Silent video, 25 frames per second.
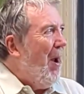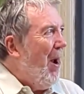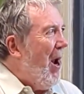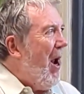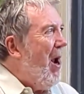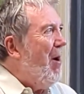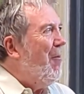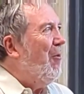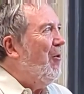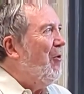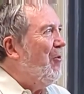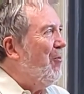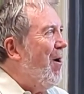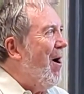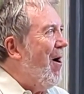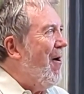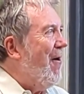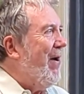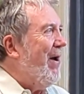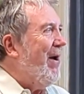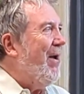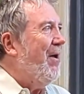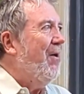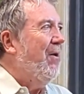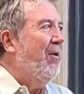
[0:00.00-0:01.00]
it was
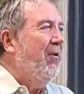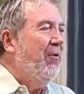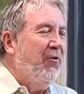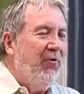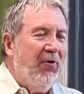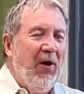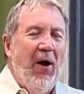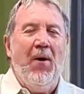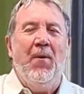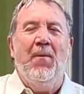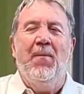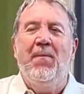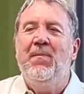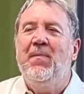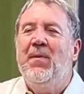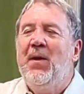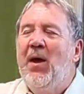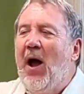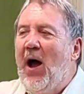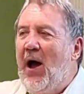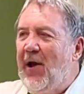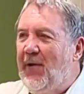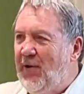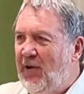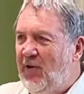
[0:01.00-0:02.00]
worrying. So,
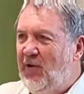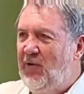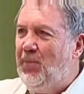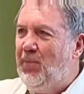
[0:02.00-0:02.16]
at this